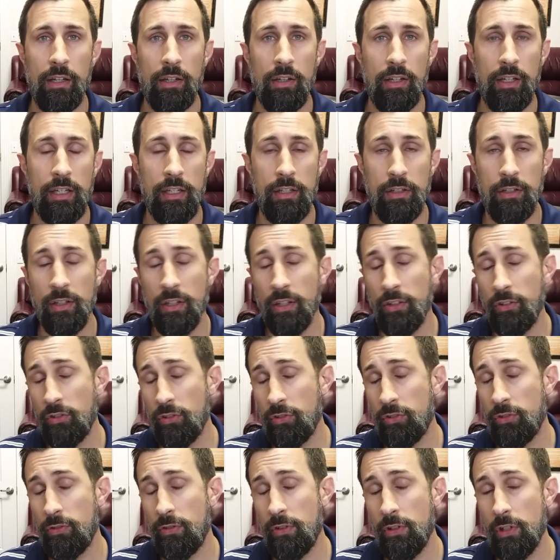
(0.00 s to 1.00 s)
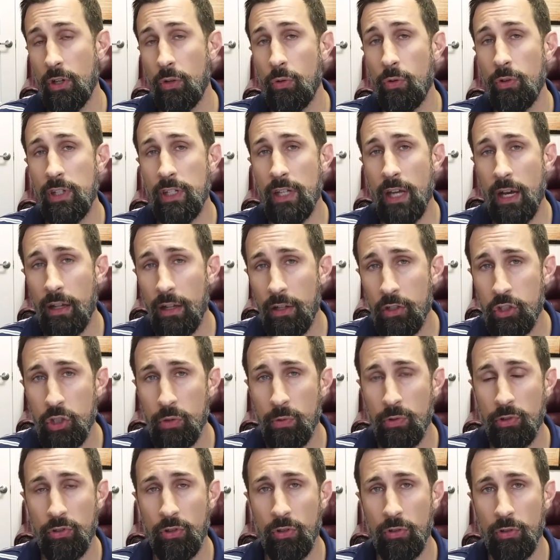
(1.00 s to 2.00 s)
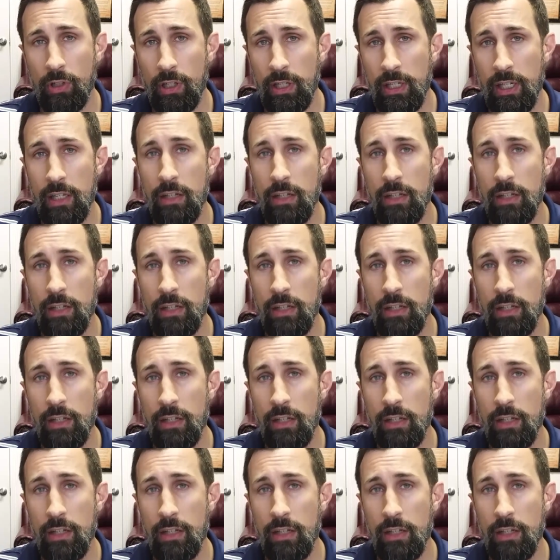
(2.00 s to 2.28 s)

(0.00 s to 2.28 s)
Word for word: He, his own theology was certainly